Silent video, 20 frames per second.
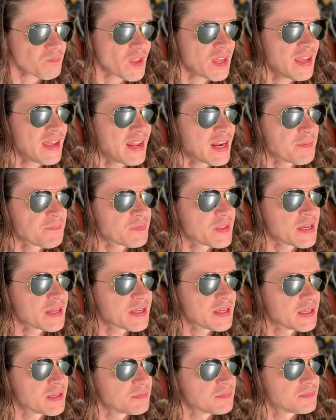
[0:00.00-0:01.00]
And I'm
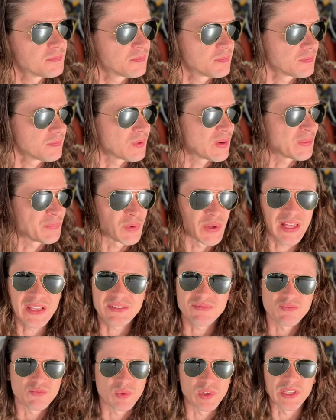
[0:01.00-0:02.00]
thinking, well, that
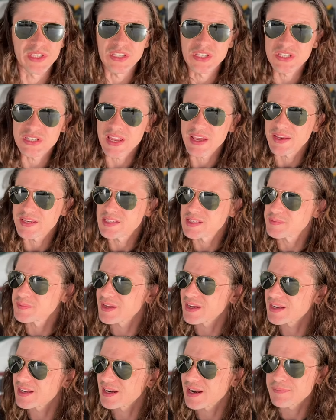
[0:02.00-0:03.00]
really stinks. I'm
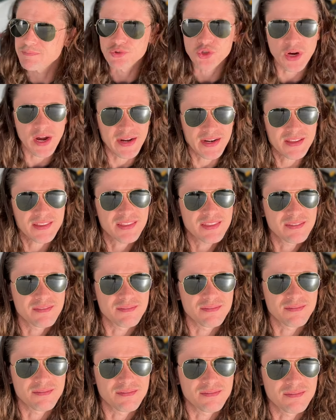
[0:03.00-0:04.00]
like, and I'm trying to
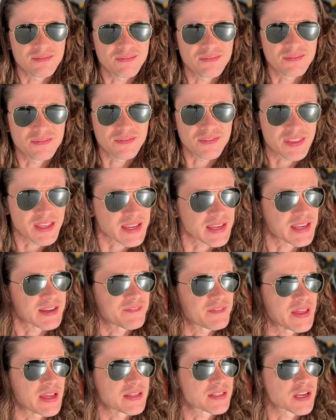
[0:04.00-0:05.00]
think
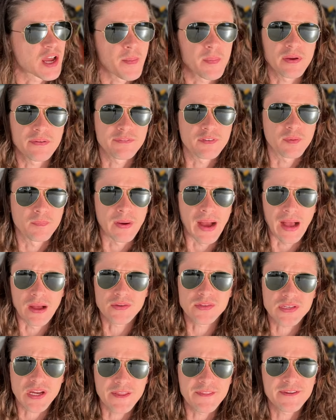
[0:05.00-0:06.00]
if that's coming from
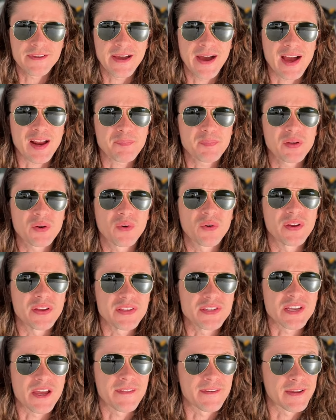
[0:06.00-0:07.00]
outside the cockpit or
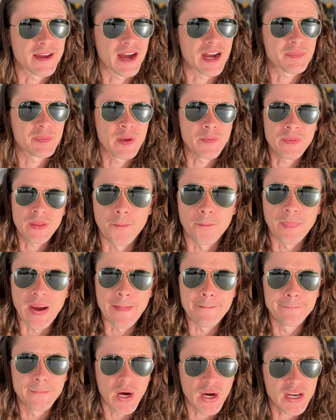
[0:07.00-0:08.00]
inside the cockpit.
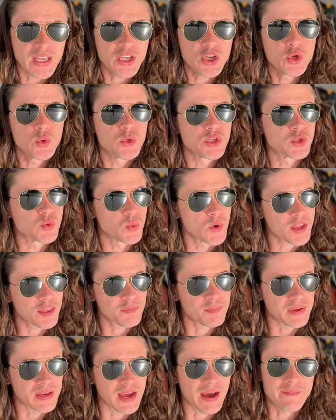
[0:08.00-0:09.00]
My buddy who was
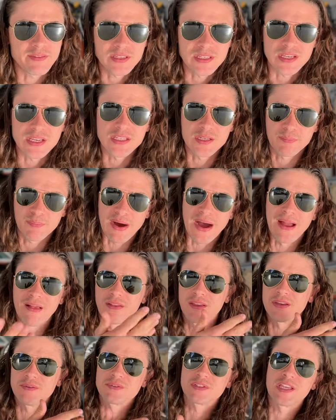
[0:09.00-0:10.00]
with me, obviously he's a
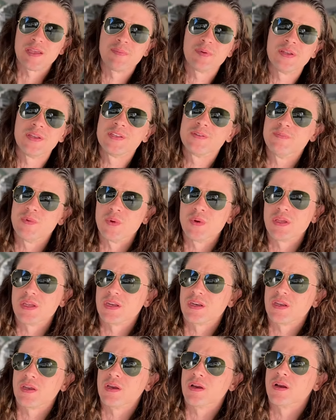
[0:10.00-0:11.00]
pilot, he was keeping his Mooney
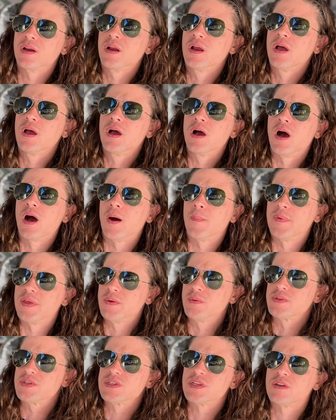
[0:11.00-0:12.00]
in here.
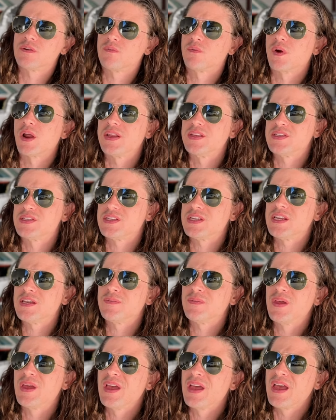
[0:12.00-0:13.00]
He was sitting right
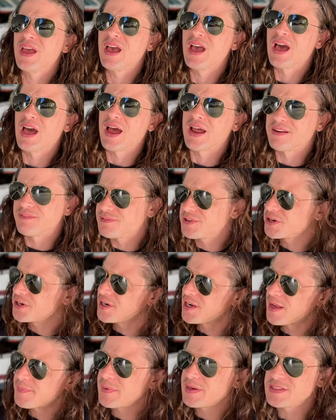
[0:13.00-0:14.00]
seat. I
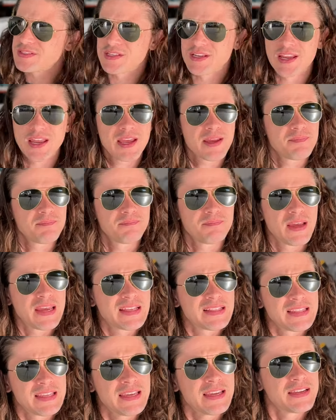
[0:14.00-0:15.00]
turned to him, I said,
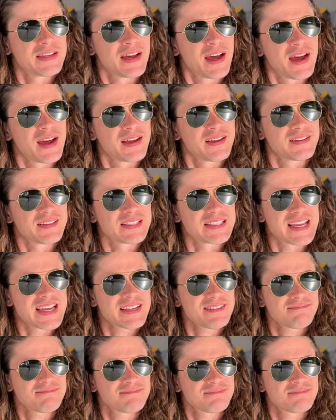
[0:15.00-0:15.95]
hey Lee, is that,